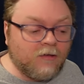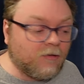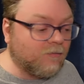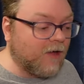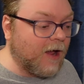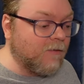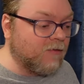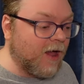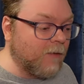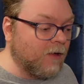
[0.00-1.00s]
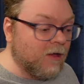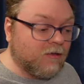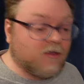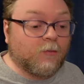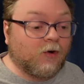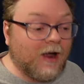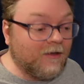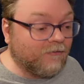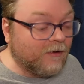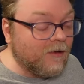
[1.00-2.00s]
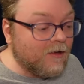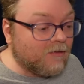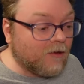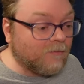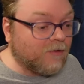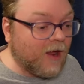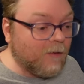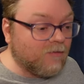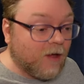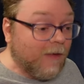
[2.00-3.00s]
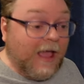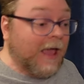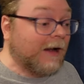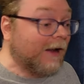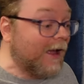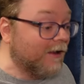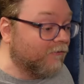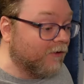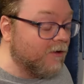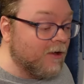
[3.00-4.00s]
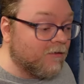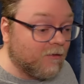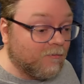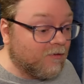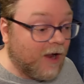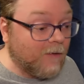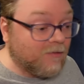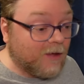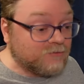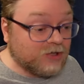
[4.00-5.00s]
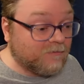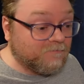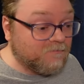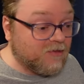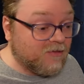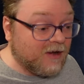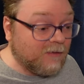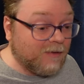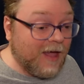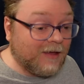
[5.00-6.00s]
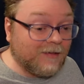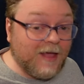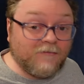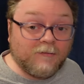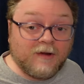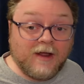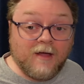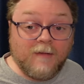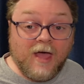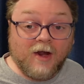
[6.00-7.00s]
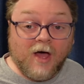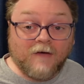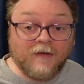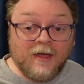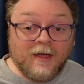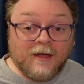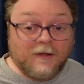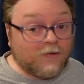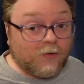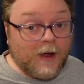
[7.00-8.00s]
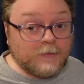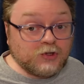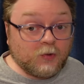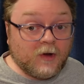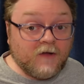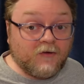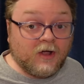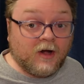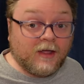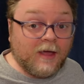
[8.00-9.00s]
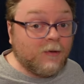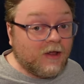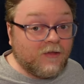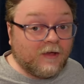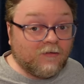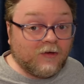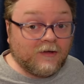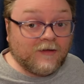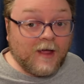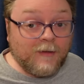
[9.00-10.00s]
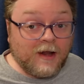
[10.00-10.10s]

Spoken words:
Sometimes I'm summarizing, sometimes I'm analyzing, sometimes I'm just sitting back and laughing my damn head off. It's a crapshoot, whatever you're gonna get, but I think it's a good time